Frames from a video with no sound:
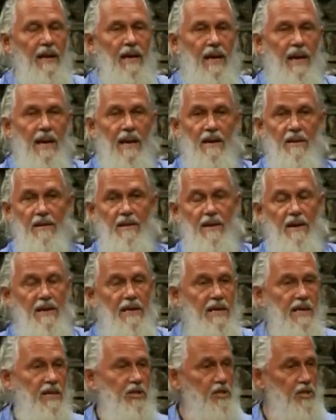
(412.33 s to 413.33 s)
And
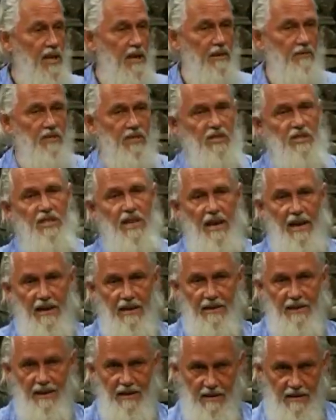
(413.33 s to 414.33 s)
he shaves his
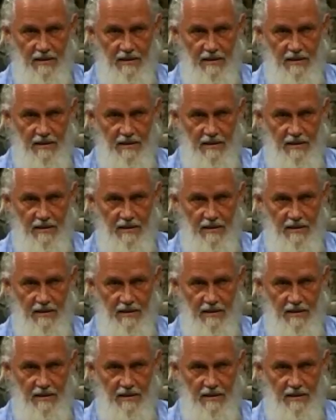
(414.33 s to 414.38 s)
head,